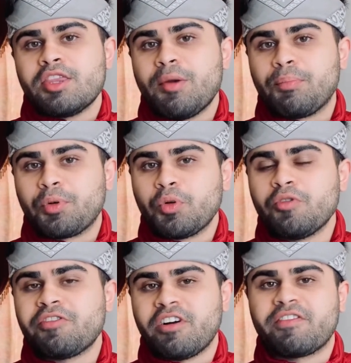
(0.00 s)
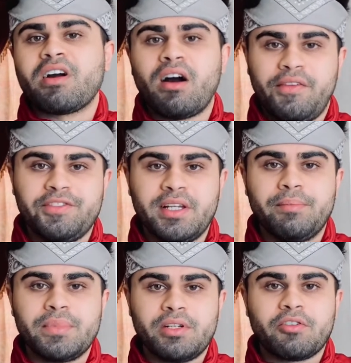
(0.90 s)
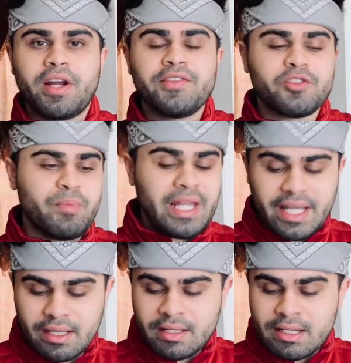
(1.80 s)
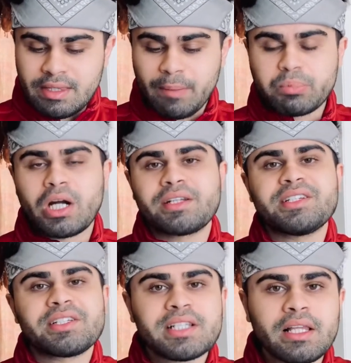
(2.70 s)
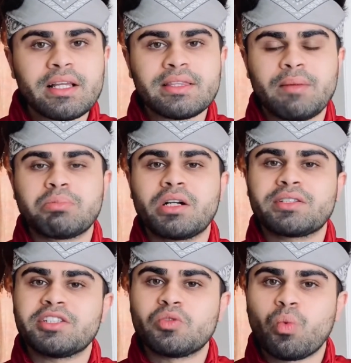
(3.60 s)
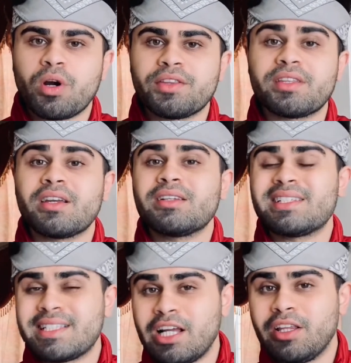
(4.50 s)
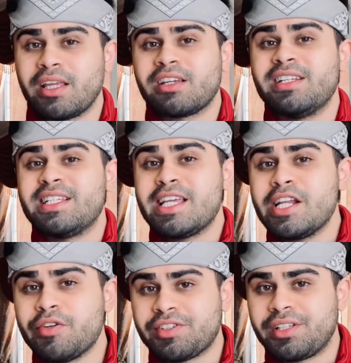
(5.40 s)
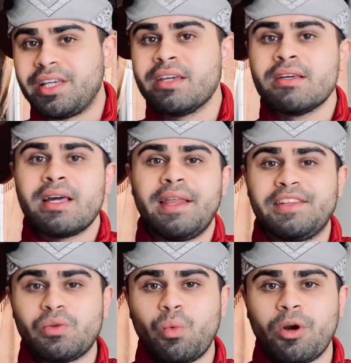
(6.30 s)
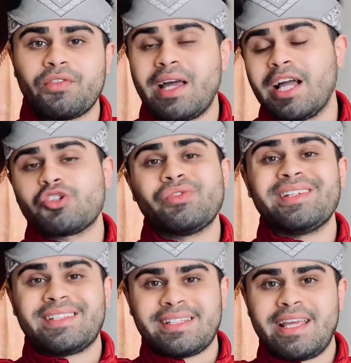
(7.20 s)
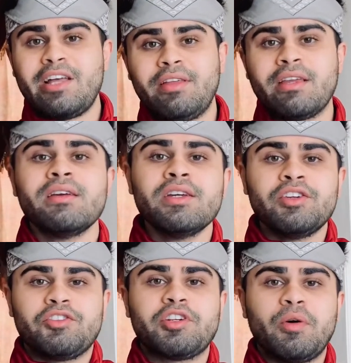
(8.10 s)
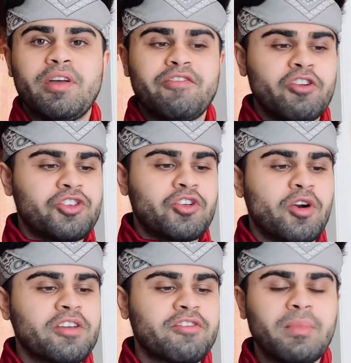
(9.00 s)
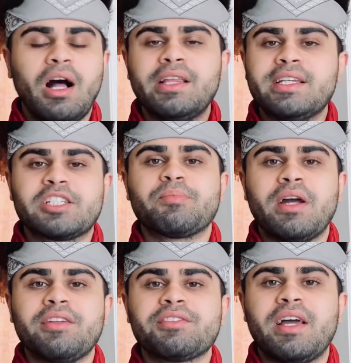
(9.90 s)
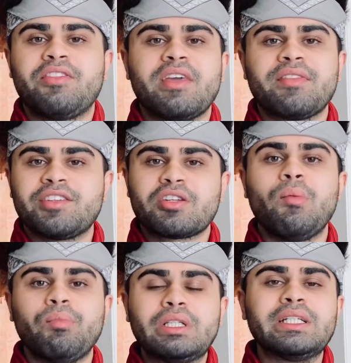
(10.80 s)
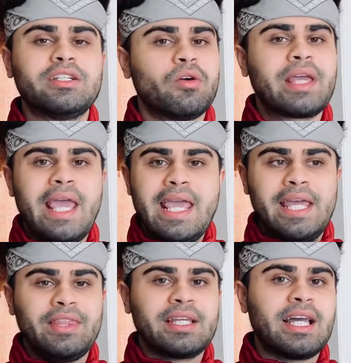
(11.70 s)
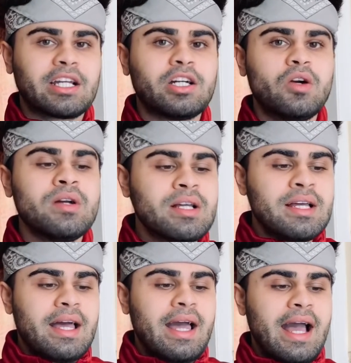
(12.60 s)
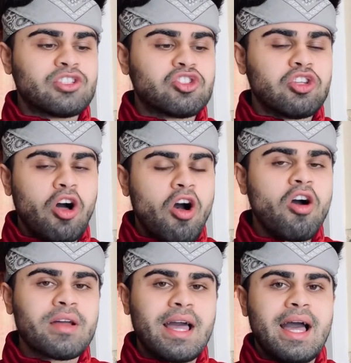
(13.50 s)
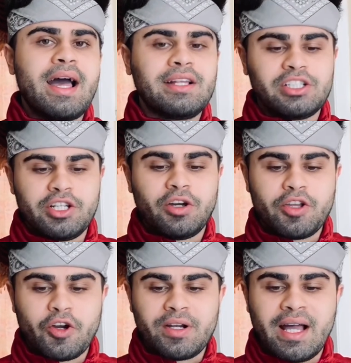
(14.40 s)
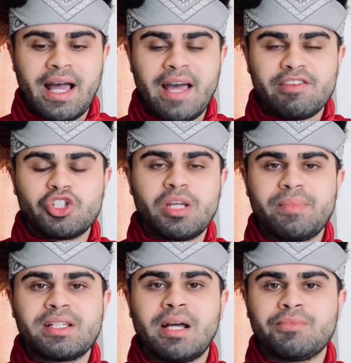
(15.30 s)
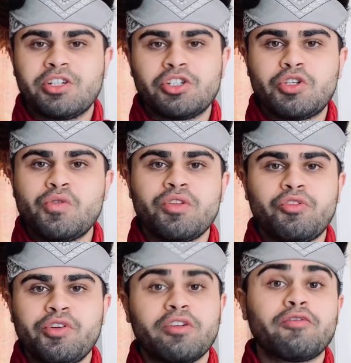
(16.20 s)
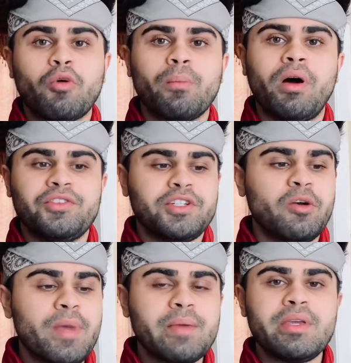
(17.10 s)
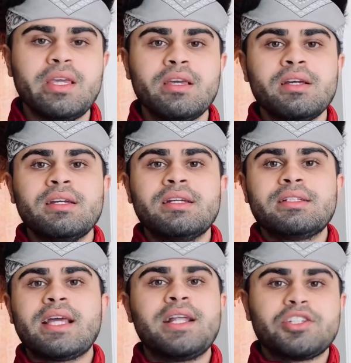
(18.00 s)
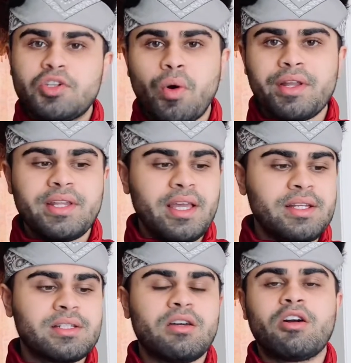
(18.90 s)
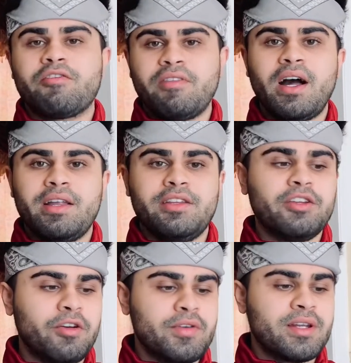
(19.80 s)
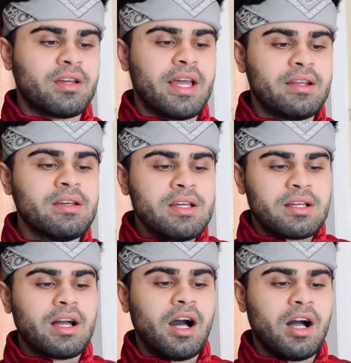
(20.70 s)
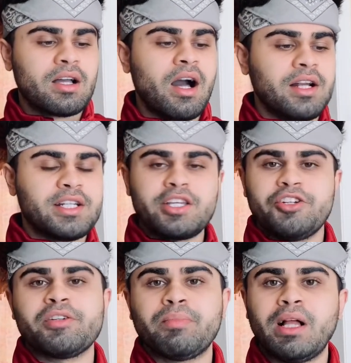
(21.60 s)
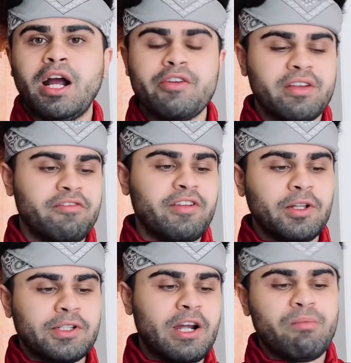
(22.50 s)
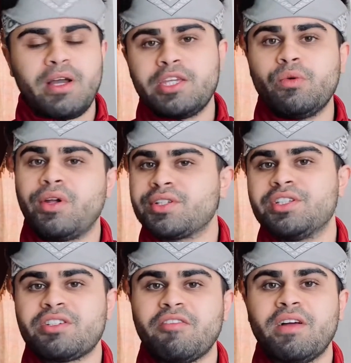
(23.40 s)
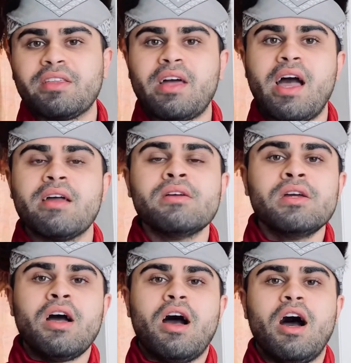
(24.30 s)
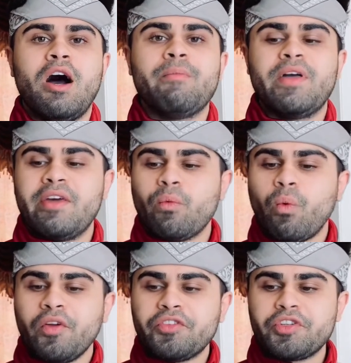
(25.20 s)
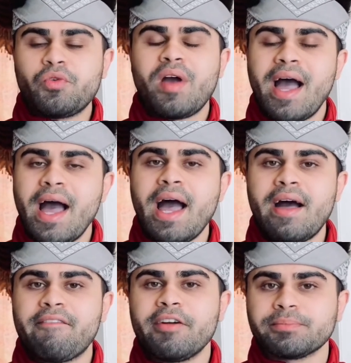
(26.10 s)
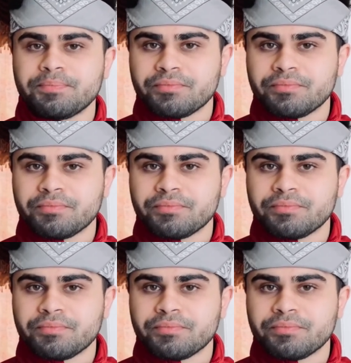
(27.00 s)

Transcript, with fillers: the proof of concept, right? So meaning that product is selling, that product is worth selling continuously, and it's worth actually scaling. So if you're starting from AliExpress, I think that's completely okay in the get-go as long as, you know, you're not having shipping times that are two or three or four months, you know, maybe 10 to 20 days are fine. You know, you can again co contact your supplier, you can filter out by US and stuff like that. Um, and then once you have,